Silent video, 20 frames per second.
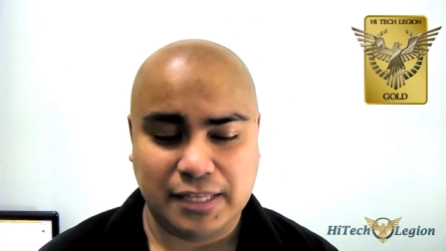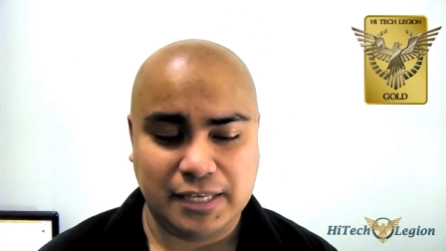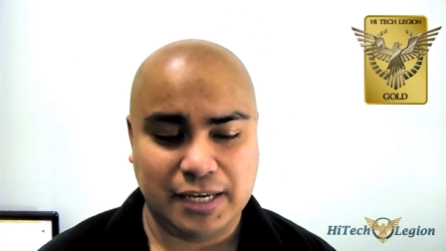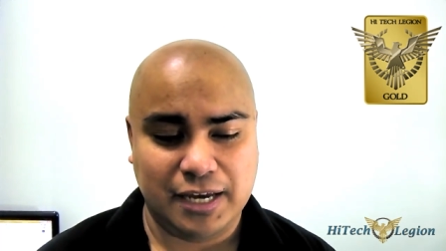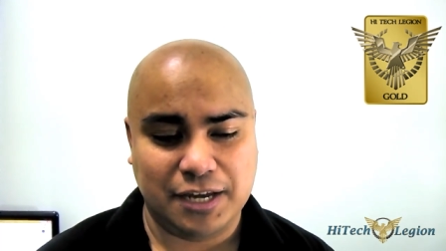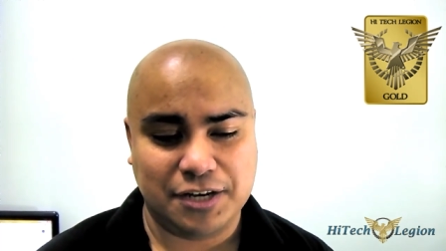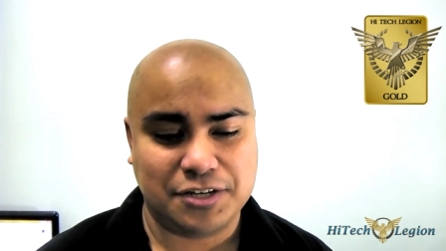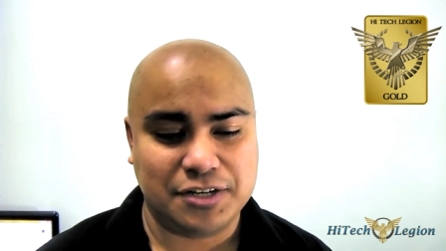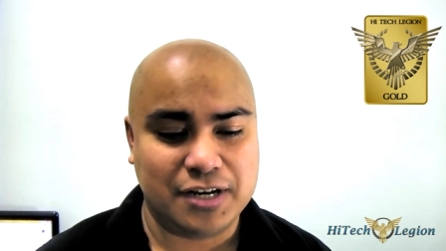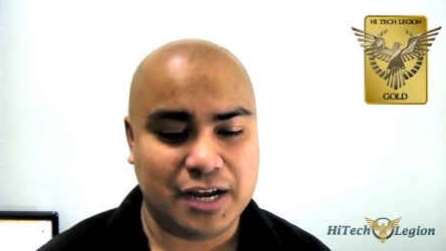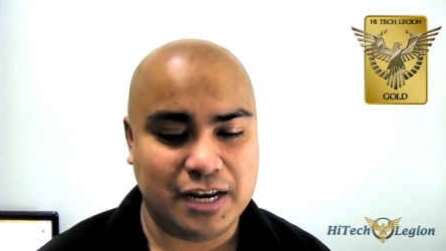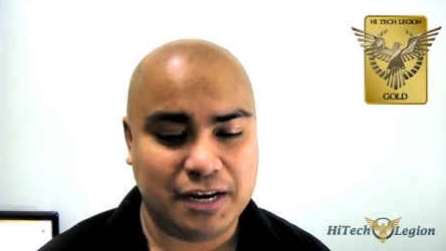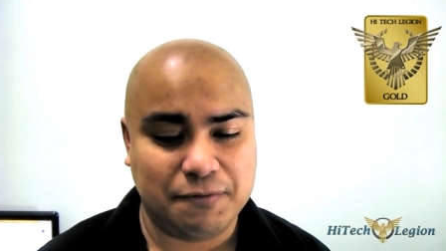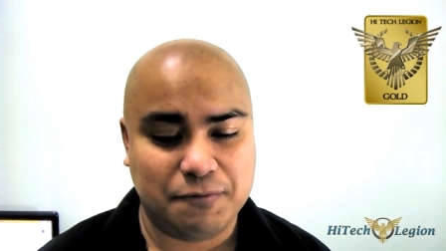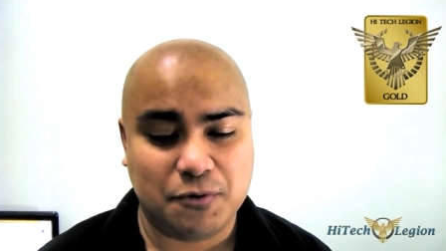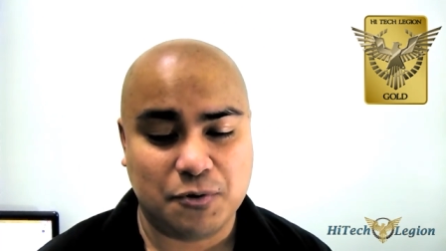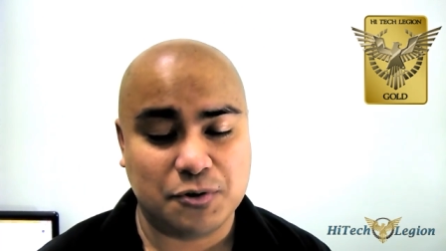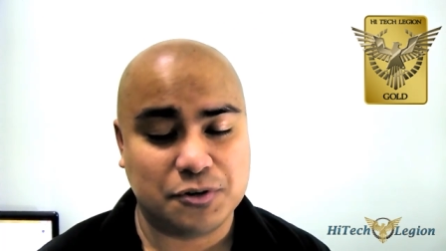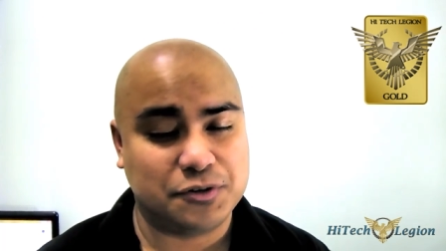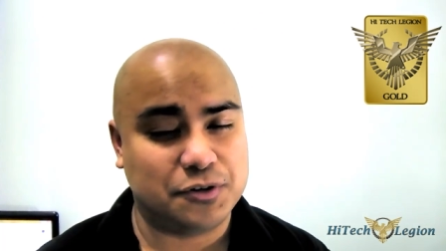The H90
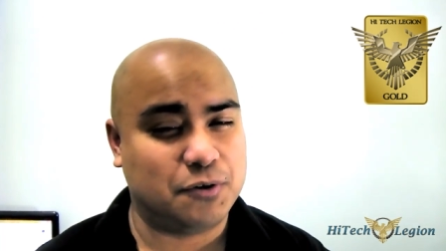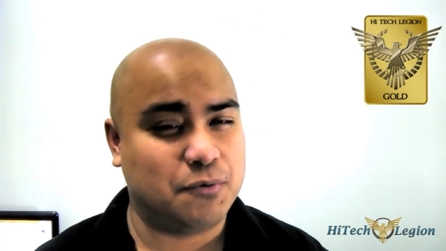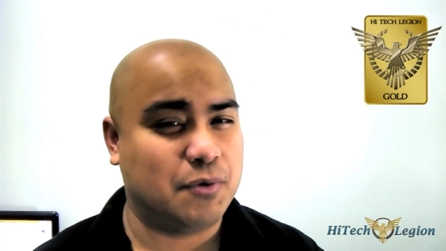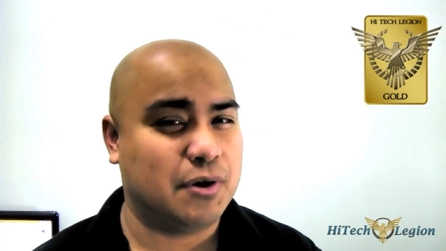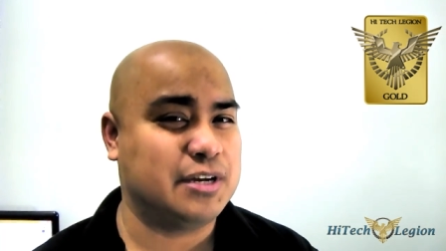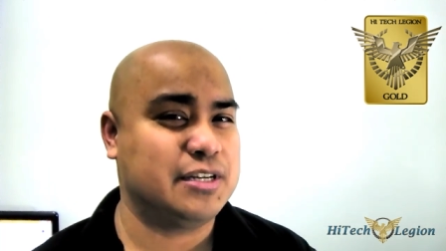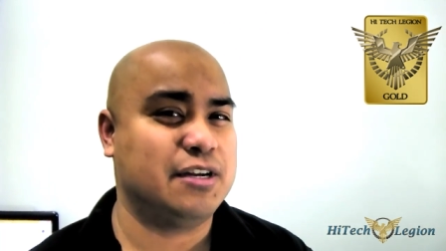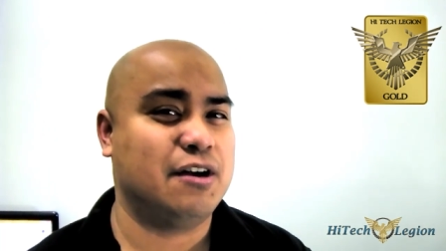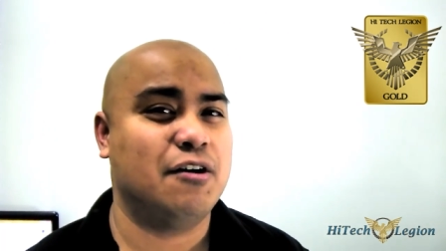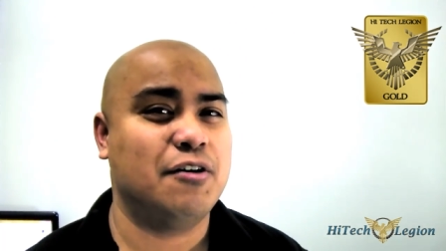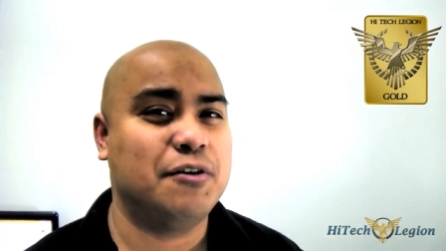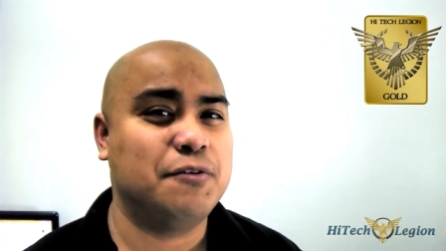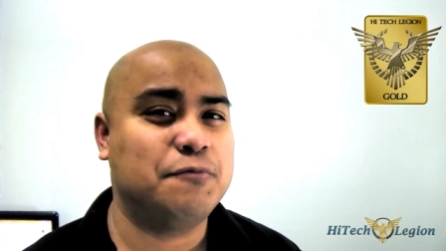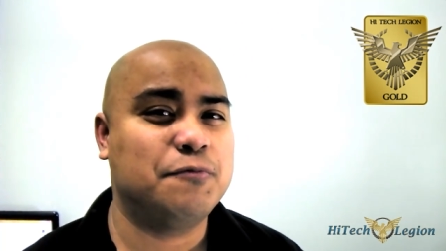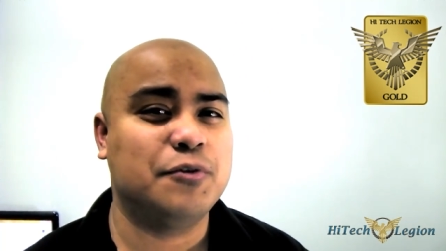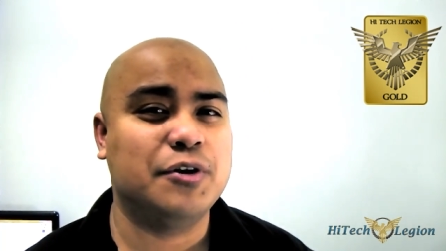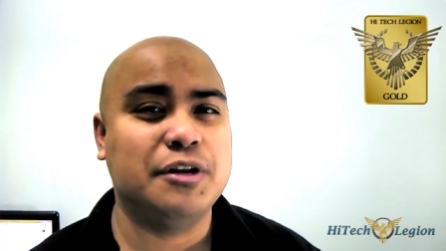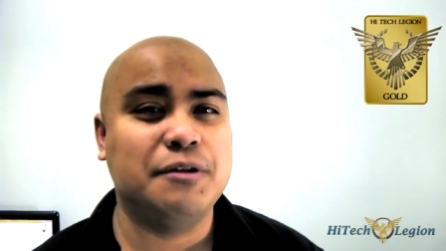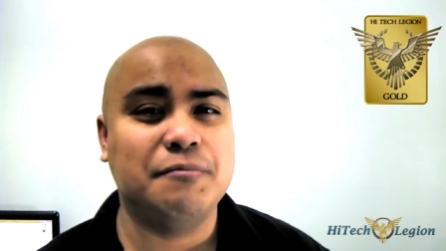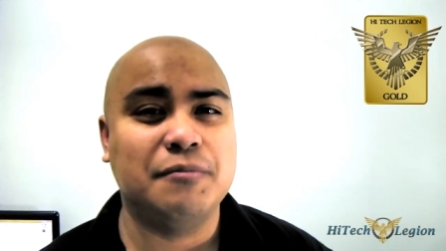of course requires a
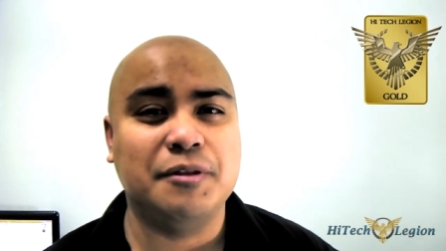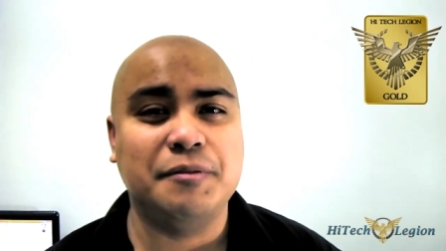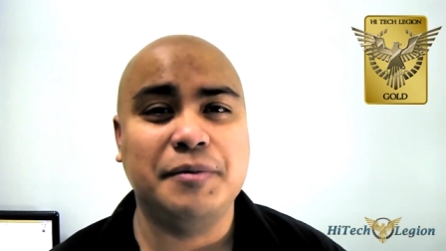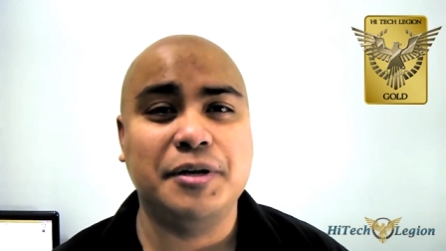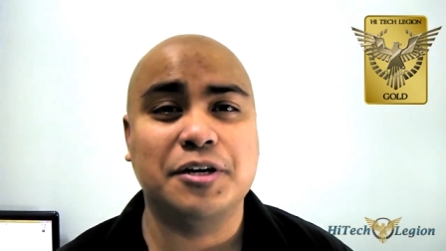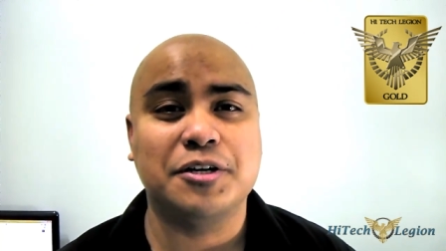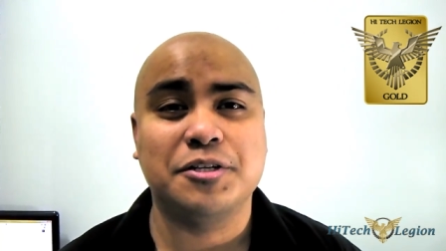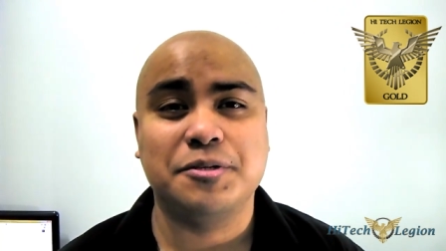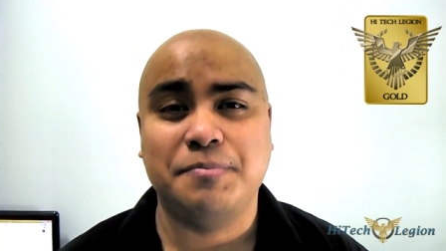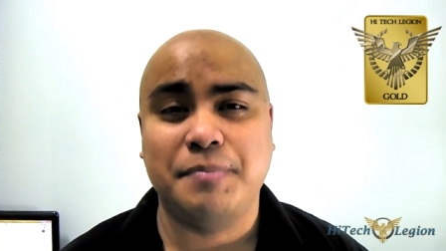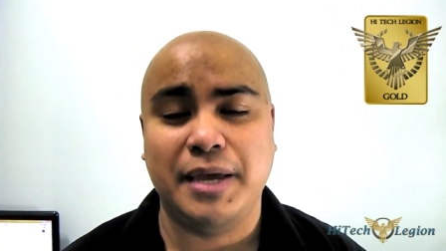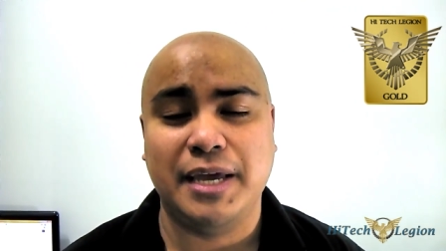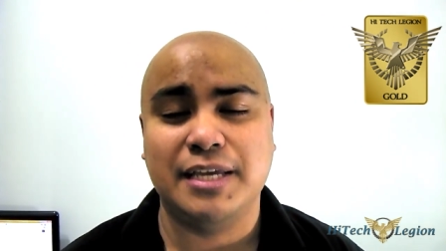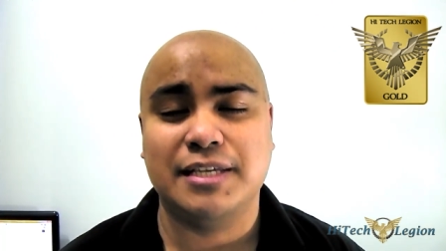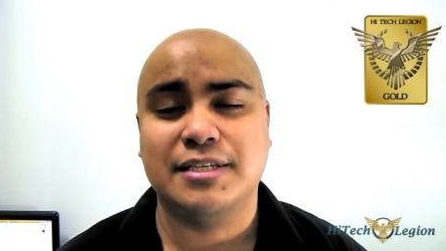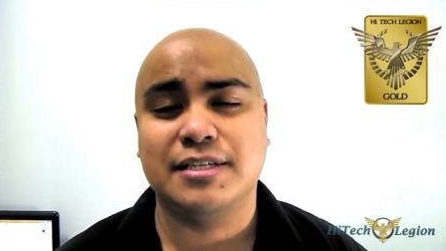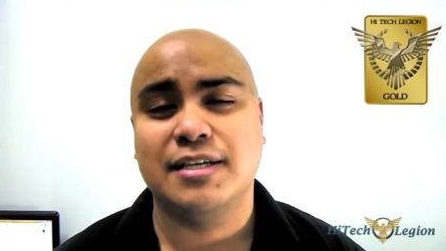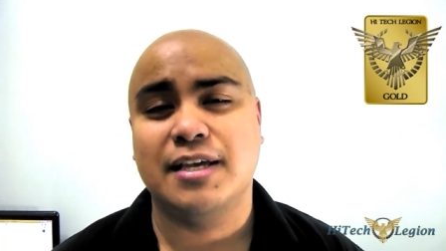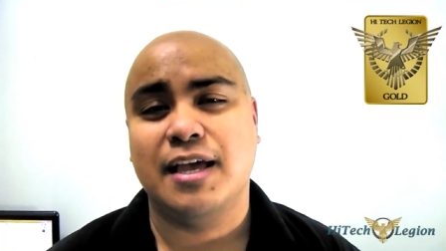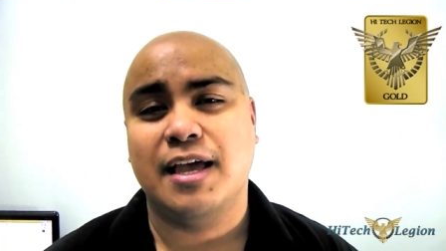140 millimeter
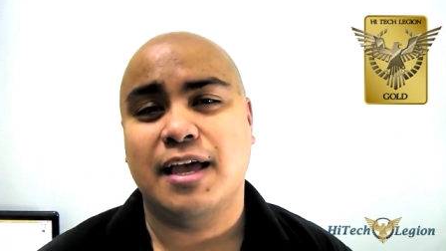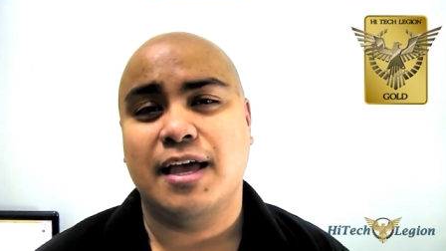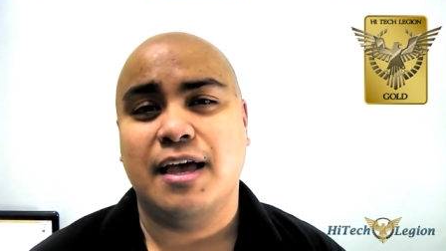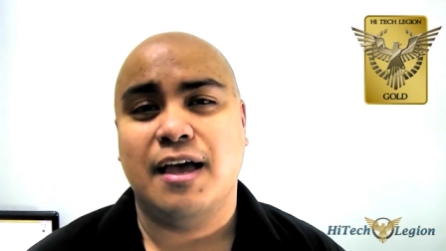space